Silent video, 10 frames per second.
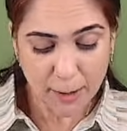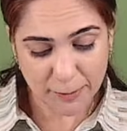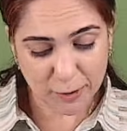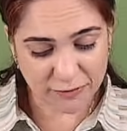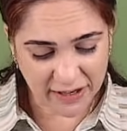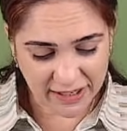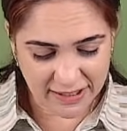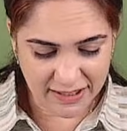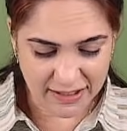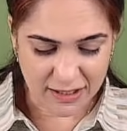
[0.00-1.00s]

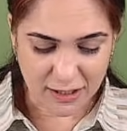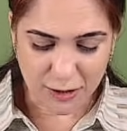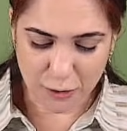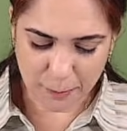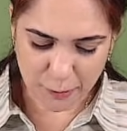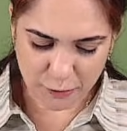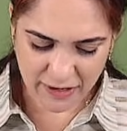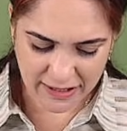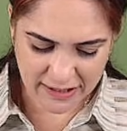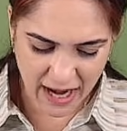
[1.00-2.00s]
provided you
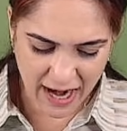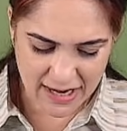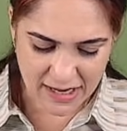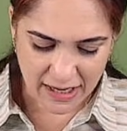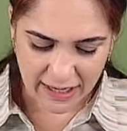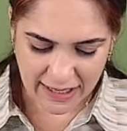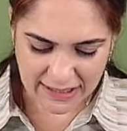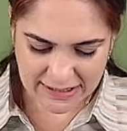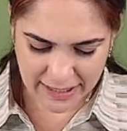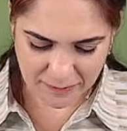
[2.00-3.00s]
provide an
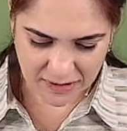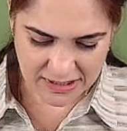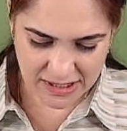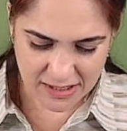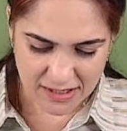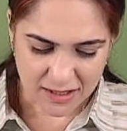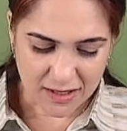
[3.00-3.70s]
indemnity.